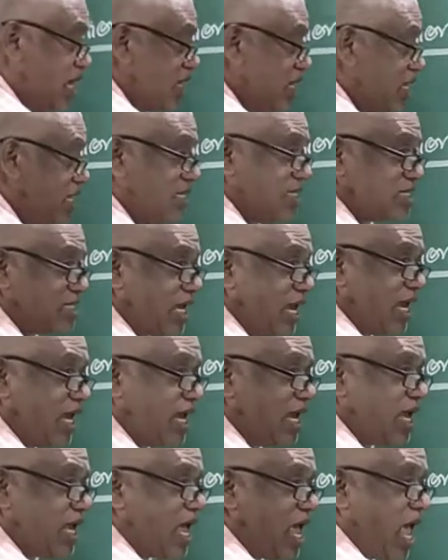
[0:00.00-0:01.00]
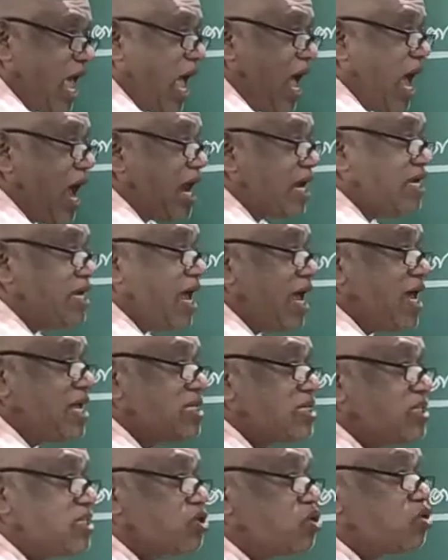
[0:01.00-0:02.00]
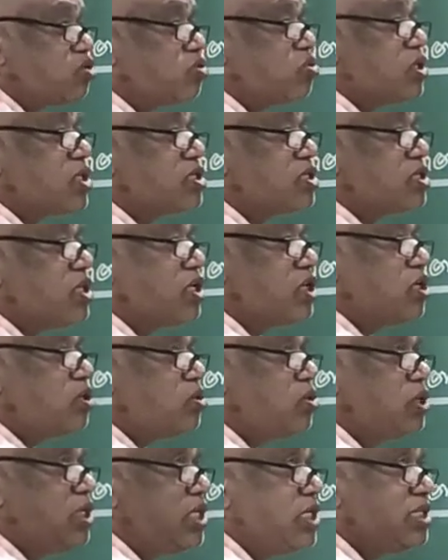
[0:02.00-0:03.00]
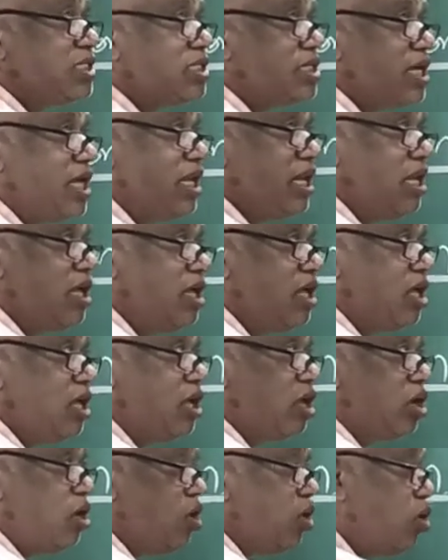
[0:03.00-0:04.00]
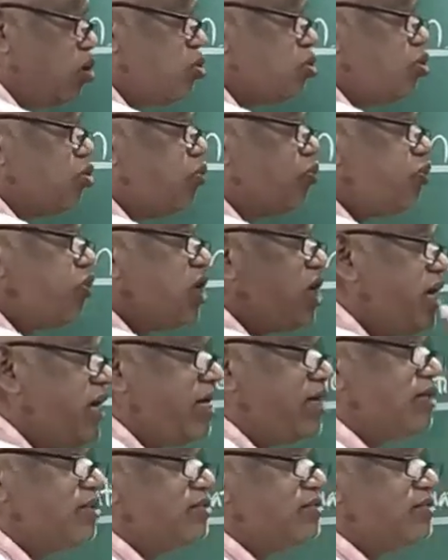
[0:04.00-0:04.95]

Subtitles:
is attaches to the serotonin cell to feed.